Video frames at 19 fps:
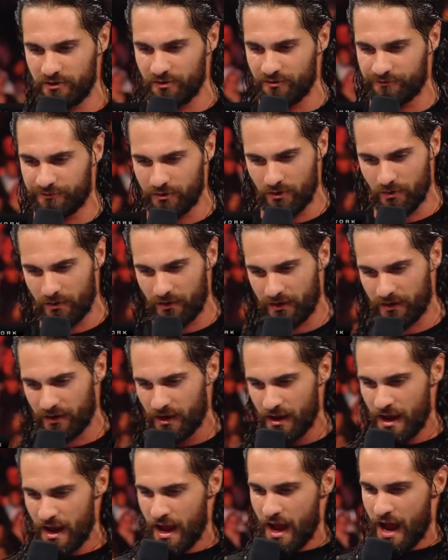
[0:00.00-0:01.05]
you've doing,
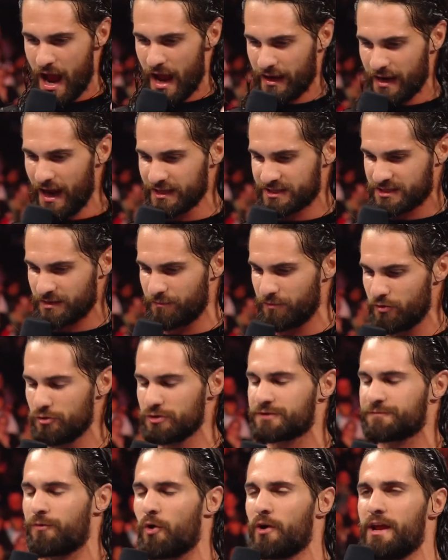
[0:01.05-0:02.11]
I got some
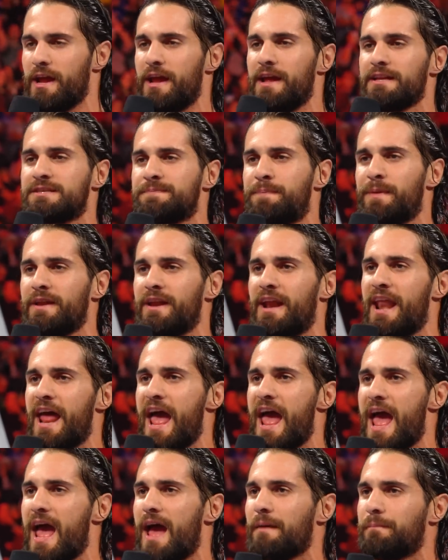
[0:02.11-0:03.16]
news for you. It's been an
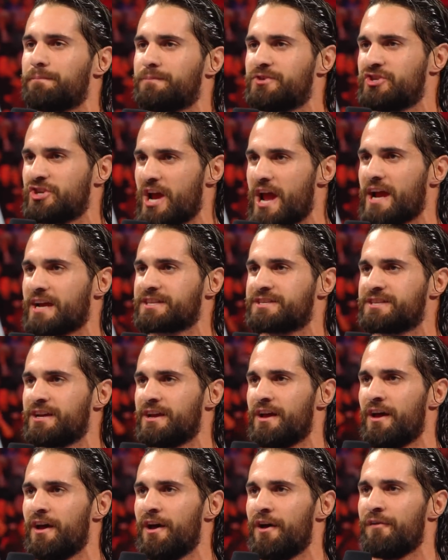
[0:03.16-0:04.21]
abject
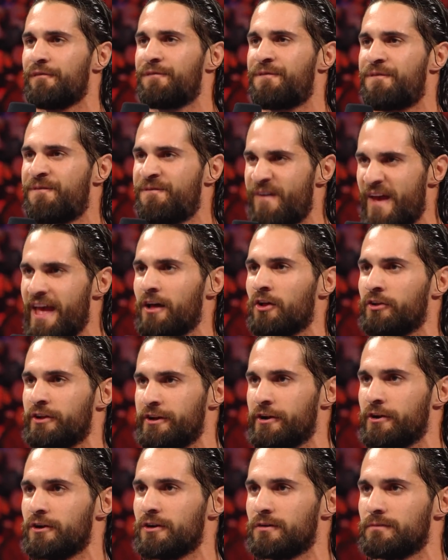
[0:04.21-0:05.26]

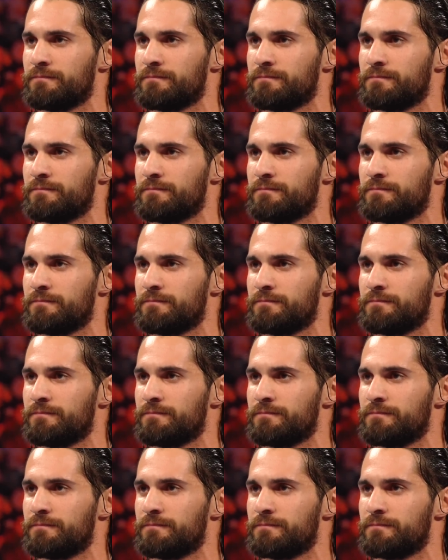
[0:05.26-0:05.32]
failure